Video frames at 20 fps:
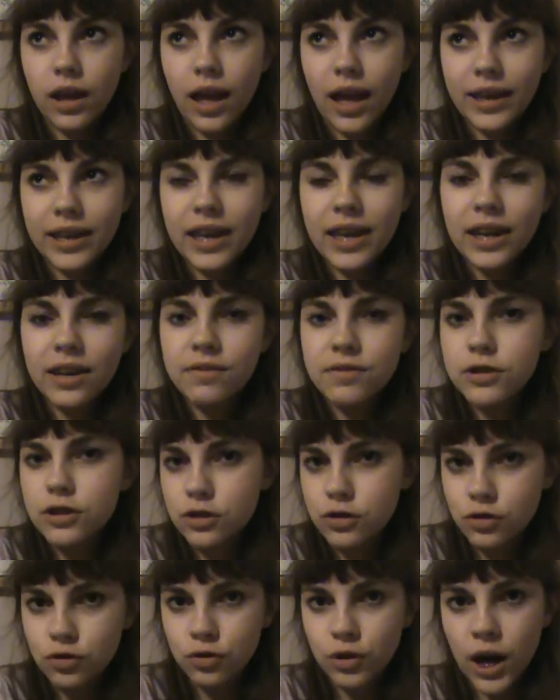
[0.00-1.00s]
I can't even
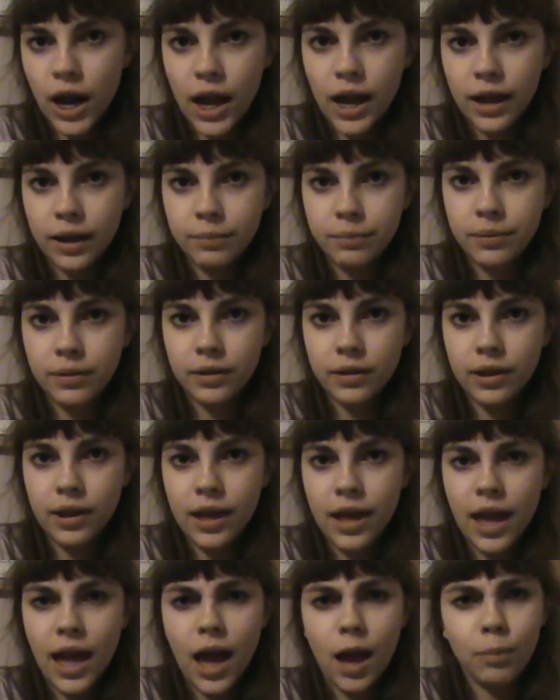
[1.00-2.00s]
describe
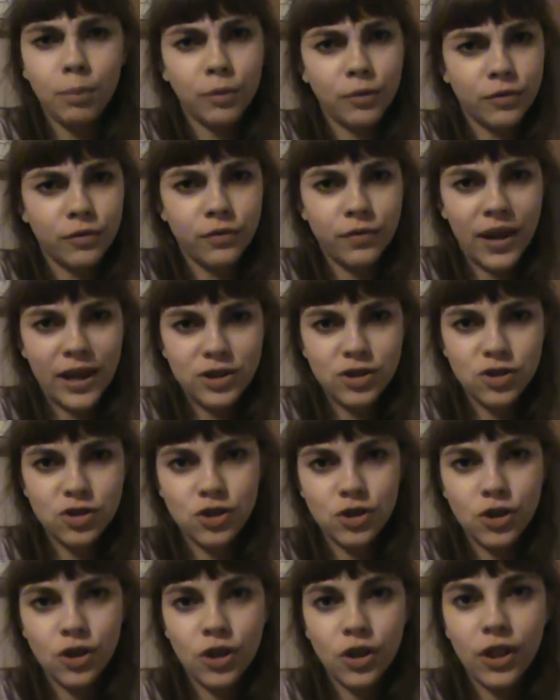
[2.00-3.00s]
how
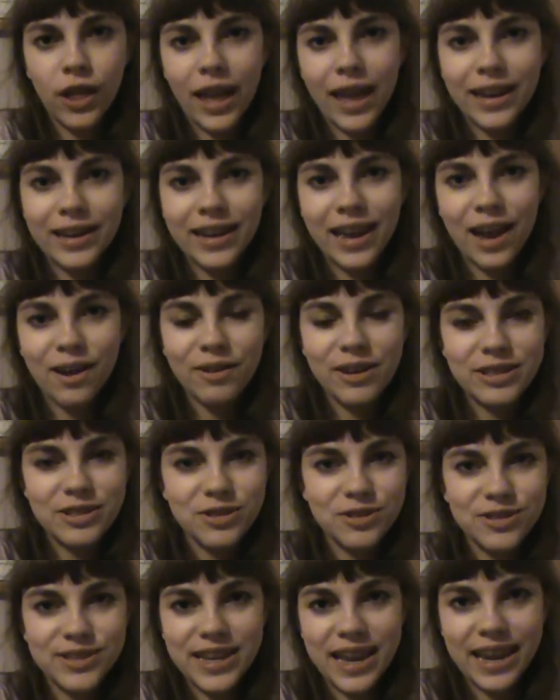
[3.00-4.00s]
professional and how
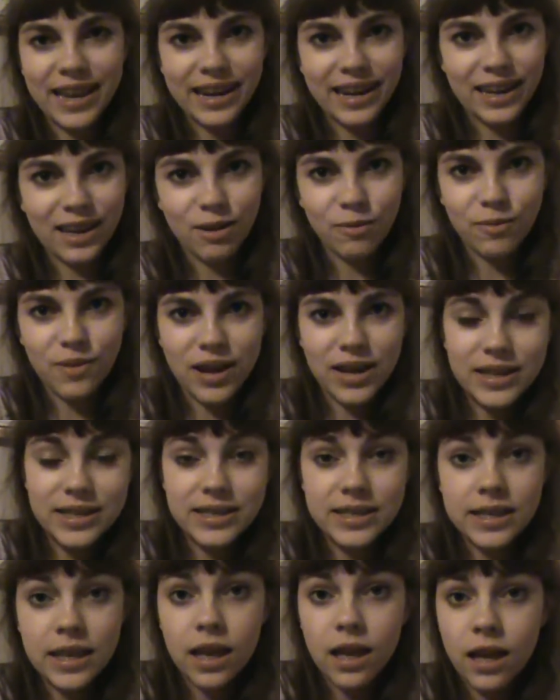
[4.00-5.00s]
entertaining it
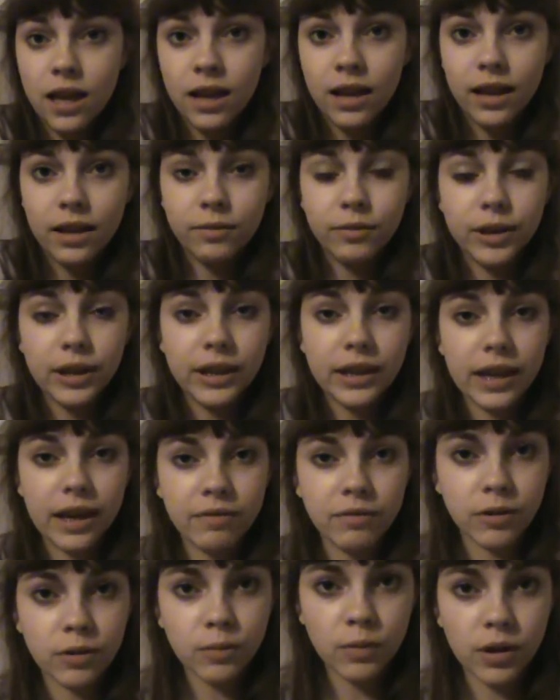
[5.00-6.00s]
was. Really
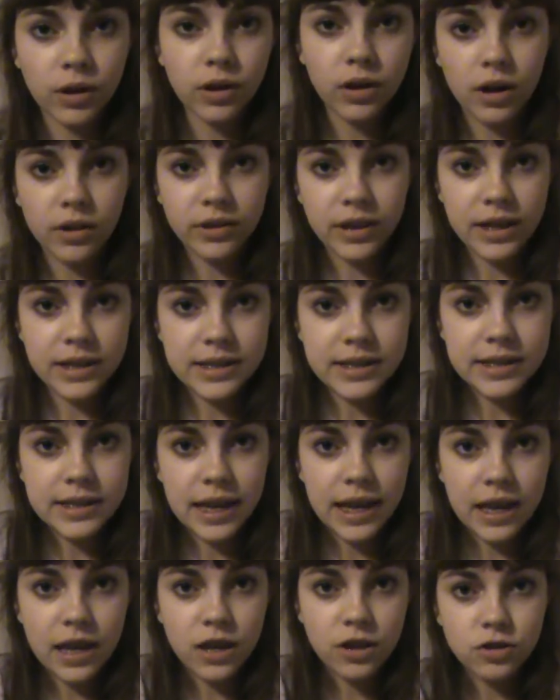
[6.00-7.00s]
everyone on that
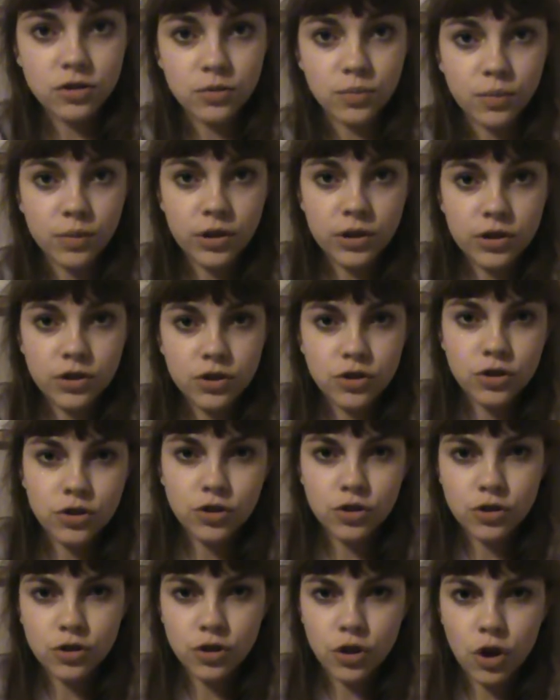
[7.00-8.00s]
stage was
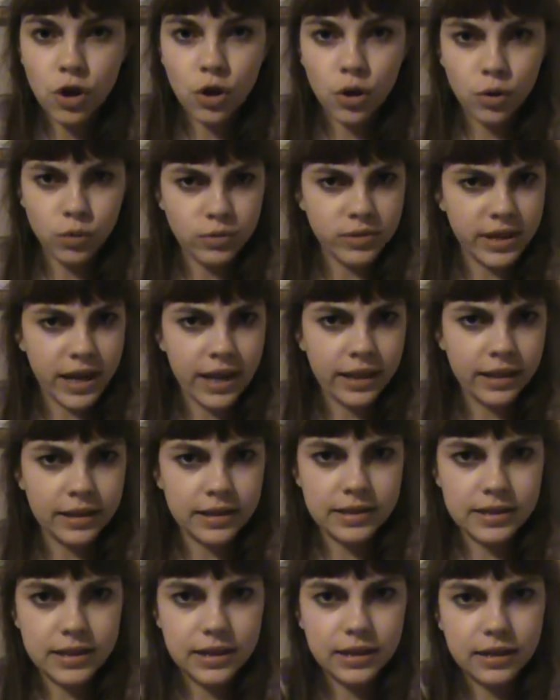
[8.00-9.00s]
so
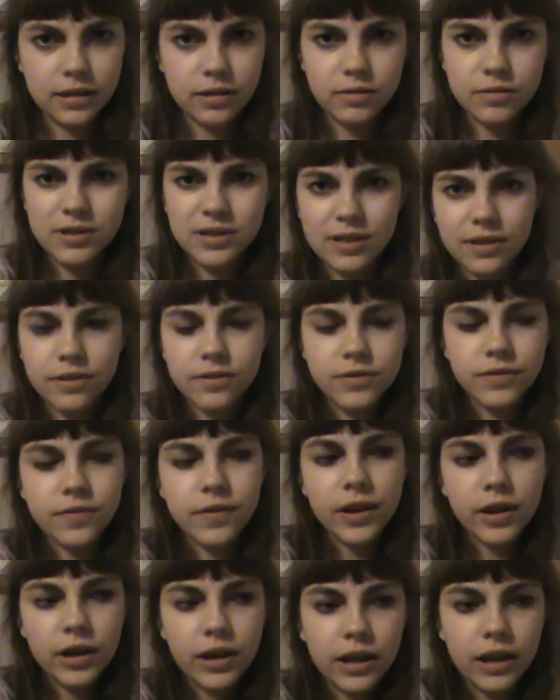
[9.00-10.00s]
talented. It was it was
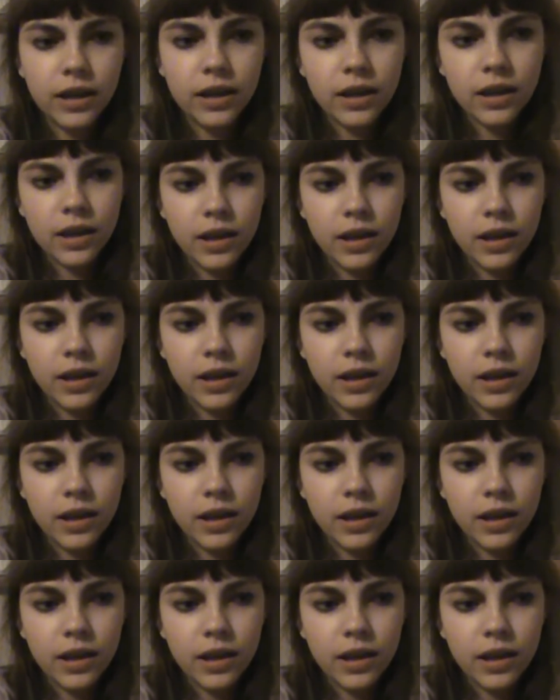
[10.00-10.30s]
very